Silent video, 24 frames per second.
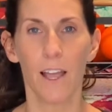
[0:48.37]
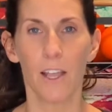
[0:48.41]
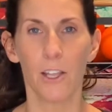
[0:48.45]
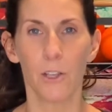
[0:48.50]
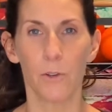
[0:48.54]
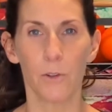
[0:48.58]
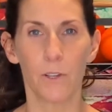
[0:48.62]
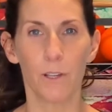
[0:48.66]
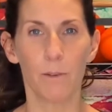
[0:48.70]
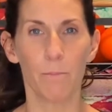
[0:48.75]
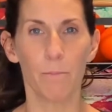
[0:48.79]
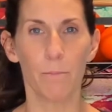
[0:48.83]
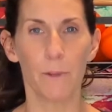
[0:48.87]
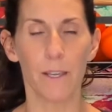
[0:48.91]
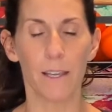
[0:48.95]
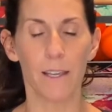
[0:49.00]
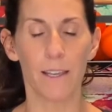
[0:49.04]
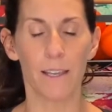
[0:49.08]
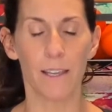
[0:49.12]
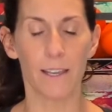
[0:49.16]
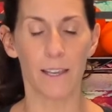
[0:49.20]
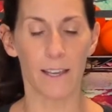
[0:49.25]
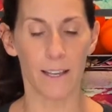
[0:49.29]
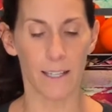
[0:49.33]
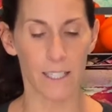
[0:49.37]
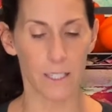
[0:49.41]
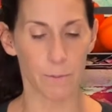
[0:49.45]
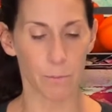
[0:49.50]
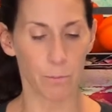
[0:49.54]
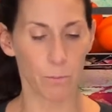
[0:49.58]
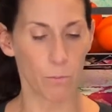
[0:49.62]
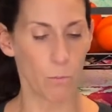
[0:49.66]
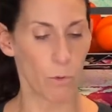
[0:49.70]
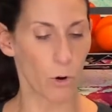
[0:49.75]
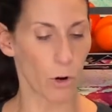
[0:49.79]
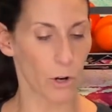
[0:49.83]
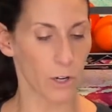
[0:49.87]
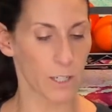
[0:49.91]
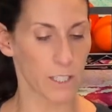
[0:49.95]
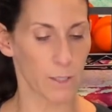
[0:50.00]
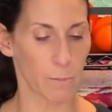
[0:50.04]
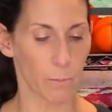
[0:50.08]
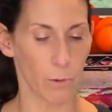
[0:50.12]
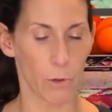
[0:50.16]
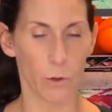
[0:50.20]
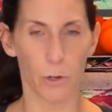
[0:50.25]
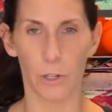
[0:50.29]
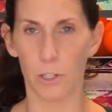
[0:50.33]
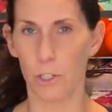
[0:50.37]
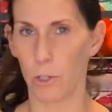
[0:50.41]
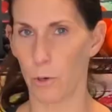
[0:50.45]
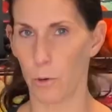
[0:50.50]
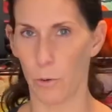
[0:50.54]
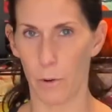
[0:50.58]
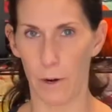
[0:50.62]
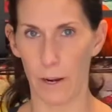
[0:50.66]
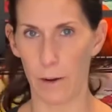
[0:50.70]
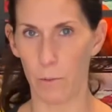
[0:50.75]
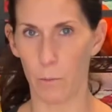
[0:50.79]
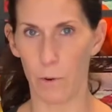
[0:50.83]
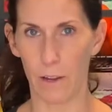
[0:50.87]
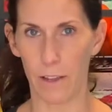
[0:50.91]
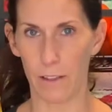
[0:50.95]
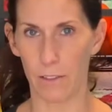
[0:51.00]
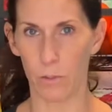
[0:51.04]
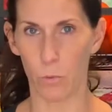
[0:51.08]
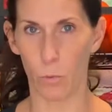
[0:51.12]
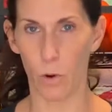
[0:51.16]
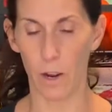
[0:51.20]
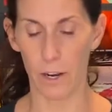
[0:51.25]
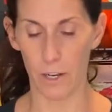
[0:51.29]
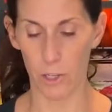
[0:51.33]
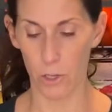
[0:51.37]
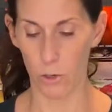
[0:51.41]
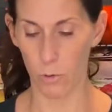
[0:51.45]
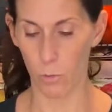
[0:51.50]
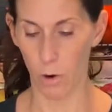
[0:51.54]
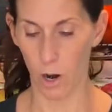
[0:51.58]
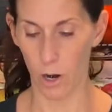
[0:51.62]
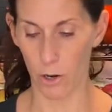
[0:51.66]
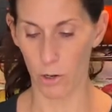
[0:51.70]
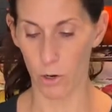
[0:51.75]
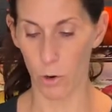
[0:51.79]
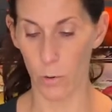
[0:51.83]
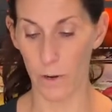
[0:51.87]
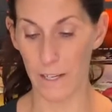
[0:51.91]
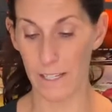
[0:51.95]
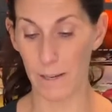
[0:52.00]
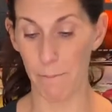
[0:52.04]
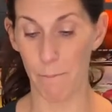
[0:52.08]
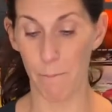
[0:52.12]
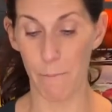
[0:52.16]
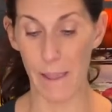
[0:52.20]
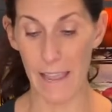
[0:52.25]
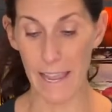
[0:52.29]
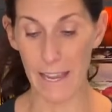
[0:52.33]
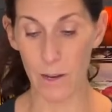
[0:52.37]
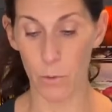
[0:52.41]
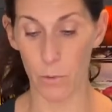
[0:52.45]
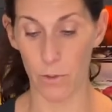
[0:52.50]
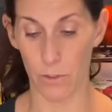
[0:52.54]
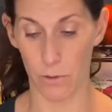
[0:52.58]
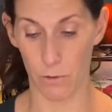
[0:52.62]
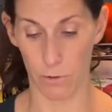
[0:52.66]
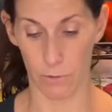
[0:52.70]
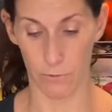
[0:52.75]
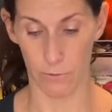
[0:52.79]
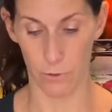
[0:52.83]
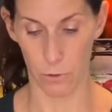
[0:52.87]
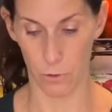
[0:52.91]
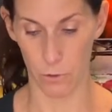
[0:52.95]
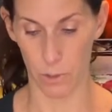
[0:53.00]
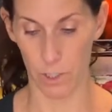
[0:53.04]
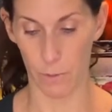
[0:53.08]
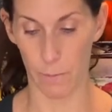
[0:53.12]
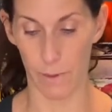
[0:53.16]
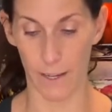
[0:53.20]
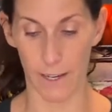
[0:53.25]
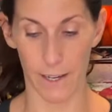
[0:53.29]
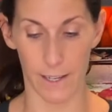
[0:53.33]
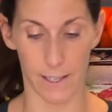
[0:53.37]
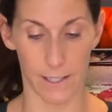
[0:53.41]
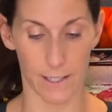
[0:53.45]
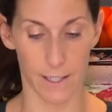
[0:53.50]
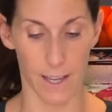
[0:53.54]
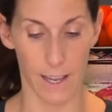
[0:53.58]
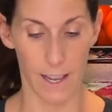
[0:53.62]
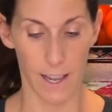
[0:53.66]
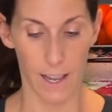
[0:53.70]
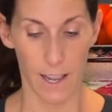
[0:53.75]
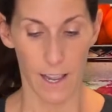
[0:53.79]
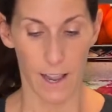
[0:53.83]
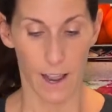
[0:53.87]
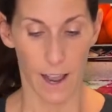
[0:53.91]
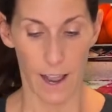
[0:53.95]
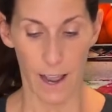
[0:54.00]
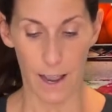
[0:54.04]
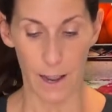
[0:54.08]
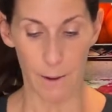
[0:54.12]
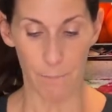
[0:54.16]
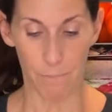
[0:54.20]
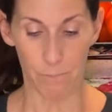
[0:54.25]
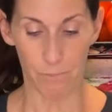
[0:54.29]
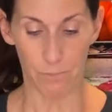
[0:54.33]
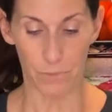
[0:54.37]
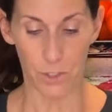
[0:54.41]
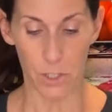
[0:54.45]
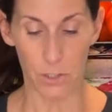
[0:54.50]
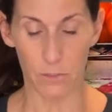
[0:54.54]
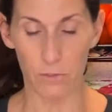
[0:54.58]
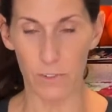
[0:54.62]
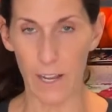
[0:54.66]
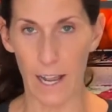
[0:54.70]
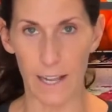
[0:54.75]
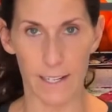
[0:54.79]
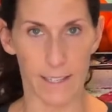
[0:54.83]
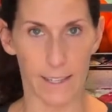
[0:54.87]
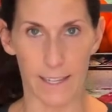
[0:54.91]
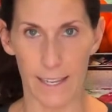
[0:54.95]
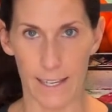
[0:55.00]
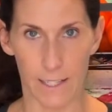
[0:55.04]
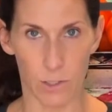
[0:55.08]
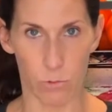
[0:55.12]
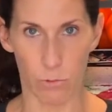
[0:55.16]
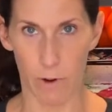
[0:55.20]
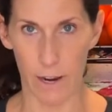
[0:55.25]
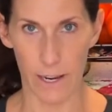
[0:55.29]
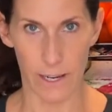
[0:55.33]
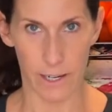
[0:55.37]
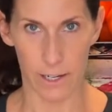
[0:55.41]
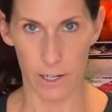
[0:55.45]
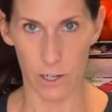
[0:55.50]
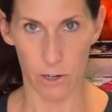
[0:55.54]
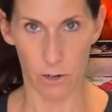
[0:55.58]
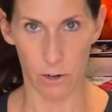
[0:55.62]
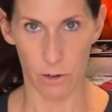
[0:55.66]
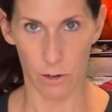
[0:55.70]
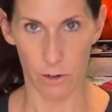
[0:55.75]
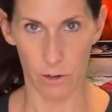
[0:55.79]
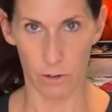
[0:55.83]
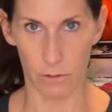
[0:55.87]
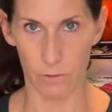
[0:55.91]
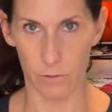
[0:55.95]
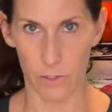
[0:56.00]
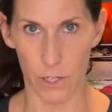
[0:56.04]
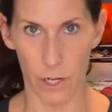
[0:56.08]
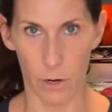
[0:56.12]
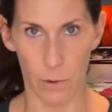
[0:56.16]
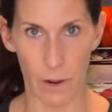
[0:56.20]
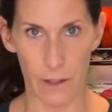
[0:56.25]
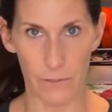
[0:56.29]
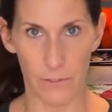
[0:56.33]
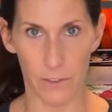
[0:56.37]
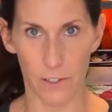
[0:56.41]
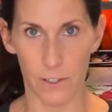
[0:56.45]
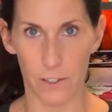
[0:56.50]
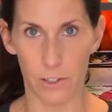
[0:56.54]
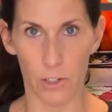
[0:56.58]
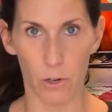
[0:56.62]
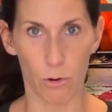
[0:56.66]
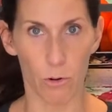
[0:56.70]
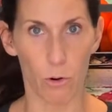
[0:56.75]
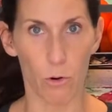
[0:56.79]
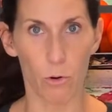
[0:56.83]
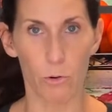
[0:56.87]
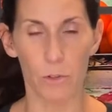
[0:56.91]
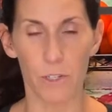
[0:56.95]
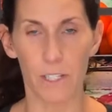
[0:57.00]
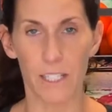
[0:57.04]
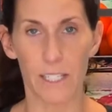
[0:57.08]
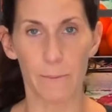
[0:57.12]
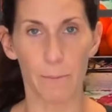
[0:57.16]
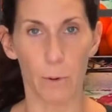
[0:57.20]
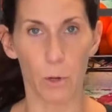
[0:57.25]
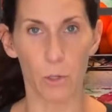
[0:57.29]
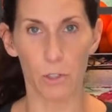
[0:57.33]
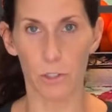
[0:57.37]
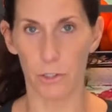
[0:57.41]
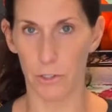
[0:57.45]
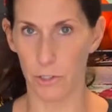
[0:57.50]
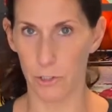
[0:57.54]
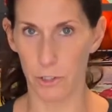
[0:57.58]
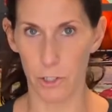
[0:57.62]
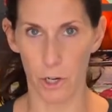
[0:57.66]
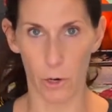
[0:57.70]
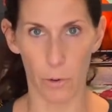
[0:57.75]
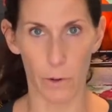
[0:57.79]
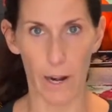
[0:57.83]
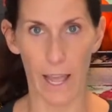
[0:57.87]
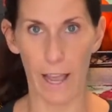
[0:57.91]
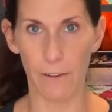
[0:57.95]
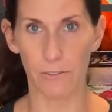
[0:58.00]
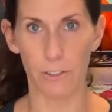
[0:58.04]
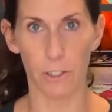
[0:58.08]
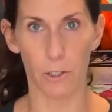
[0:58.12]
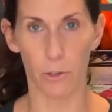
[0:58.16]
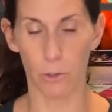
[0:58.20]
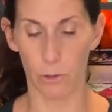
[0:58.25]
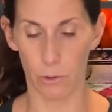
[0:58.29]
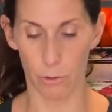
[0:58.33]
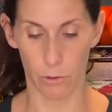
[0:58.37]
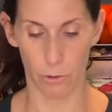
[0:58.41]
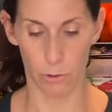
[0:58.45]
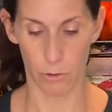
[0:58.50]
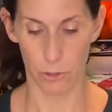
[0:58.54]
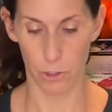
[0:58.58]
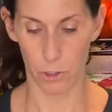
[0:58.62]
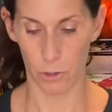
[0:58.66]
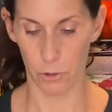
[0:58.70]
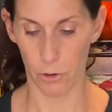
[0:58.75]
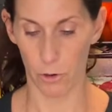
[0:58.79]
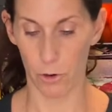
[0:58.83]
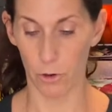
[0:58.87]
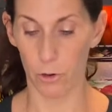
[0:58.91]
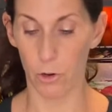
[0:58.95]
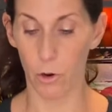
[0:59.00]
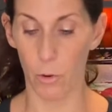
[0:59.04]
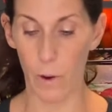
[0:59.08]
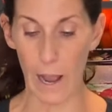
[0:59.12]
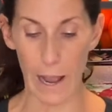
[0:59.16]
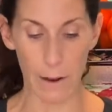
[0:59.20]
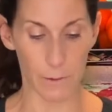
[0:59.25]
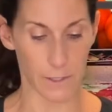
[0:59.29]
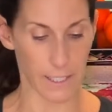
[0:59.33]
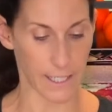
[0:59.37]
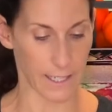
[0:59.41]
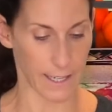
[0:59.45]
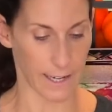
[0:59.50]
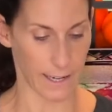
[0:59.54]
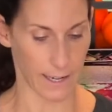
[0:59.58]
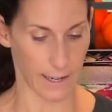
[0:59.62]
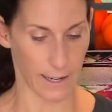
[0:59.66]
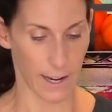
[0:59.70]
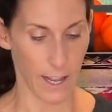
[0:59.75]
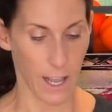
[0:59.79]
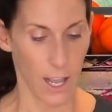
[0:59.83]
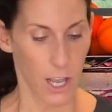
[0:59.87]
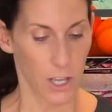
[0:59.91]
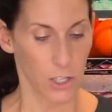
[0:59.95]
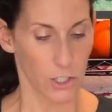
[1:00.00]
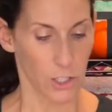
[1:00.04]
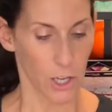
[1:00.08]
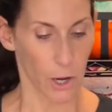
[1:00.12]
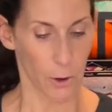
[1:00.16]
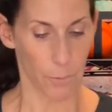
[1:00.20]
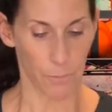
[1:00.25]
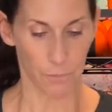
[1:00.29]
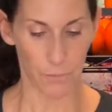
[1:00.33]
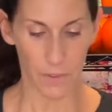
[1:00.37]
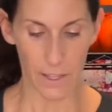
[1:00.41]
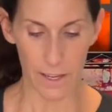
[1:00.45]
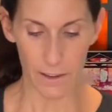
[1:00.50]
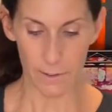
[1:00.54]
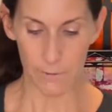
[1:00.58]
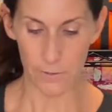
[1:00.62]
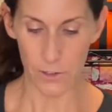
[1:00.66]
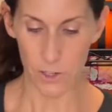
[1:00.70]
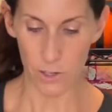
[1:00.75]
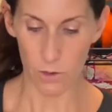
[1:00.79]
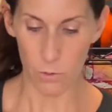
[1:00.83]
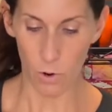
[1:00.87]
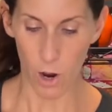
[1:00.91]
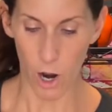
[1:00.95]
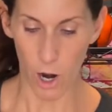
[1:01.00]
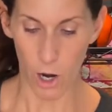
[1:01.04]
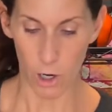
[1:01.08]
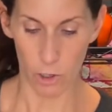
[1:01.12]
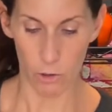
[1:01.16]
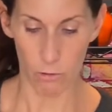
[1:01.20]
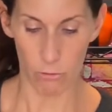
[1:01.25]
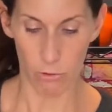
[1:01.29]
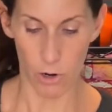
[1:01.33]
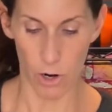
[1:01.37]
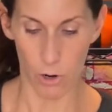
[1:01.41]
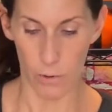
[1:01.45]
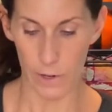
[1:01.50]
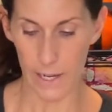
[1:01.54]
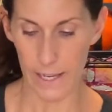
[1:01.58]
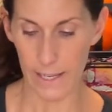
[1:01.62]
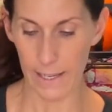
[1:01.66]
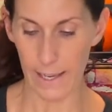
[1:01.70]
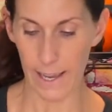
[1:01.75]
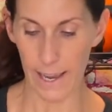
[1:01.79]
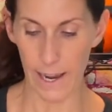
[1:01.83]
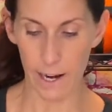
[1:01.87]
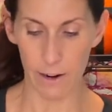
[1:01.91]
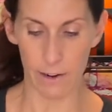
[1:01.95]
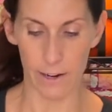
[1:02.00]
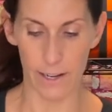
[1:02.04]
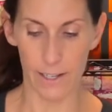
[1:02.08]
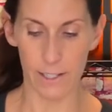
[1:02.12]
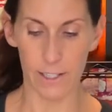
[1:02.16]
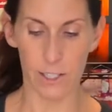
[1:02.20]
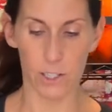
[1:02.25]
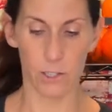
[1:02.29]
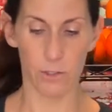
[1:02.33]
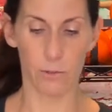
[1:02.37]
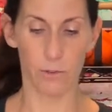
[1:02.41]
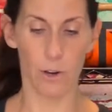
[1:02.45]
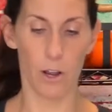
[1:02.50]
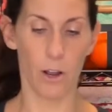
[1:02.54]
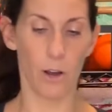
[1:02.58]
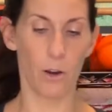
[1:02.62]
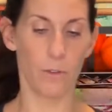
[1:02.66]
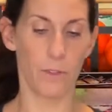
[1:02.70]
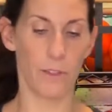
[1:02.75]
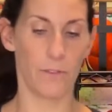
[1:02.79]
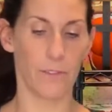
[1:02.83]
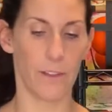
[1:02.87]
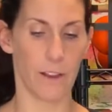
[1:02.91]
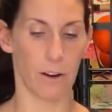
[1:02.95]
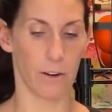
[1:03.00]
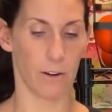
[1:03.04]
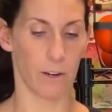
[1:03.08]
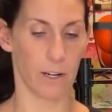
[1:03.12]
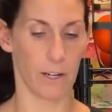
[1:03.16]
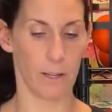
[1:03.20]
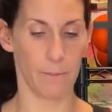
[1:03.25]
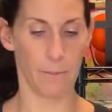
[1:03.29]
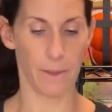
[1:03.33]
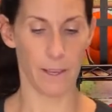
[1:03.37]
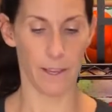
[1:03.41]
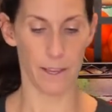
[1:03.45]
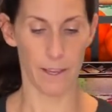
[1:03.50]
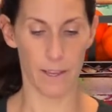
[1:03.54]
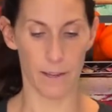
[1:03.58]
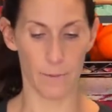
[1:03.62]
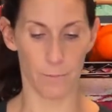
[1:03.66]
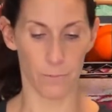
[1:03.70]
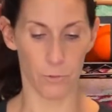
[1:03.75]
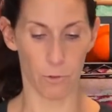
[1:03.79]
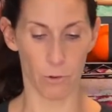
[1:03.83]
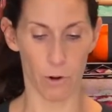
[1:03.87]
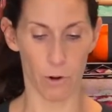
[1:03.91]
You can be more exploratory with what you are going to make with your foods, because you've got things right in your, your own disposal. You don't have to go to a grocery store or go out to get it. So if you are growing carrots, you know that they are going to be